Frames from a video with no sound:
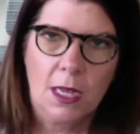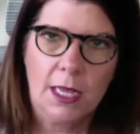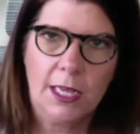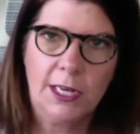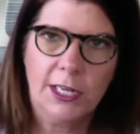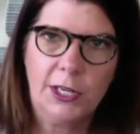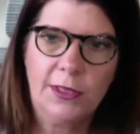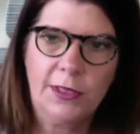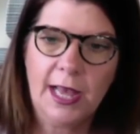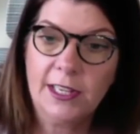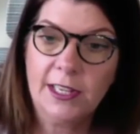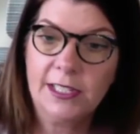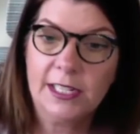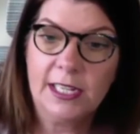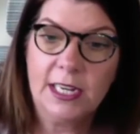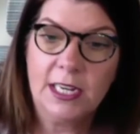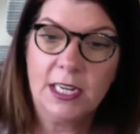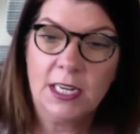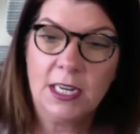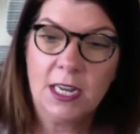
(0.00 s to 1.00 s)

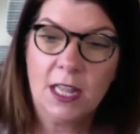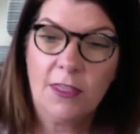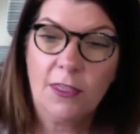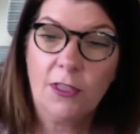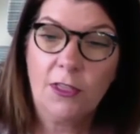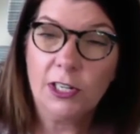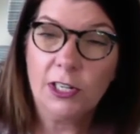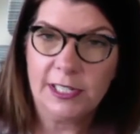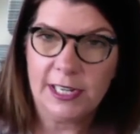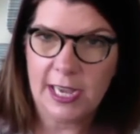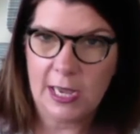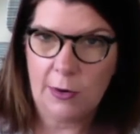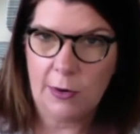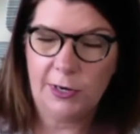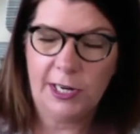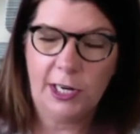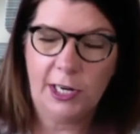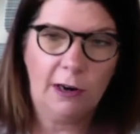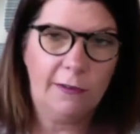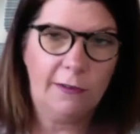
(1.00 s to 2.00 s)
2013. We
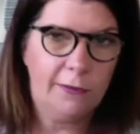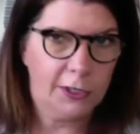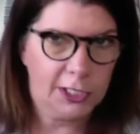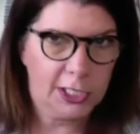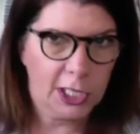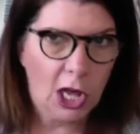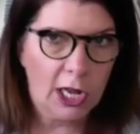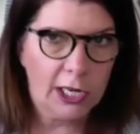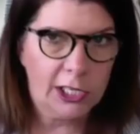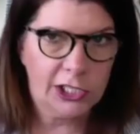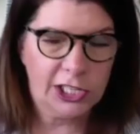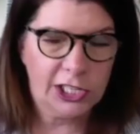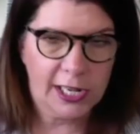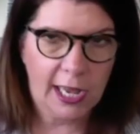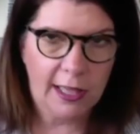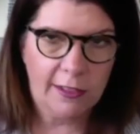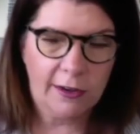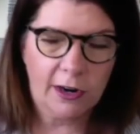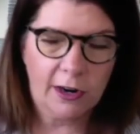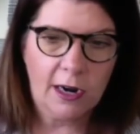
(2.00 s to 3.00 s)
did our first launch
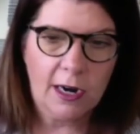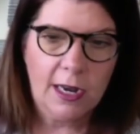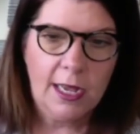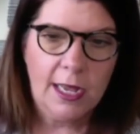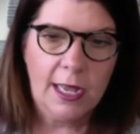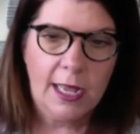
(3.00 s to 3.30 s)
together.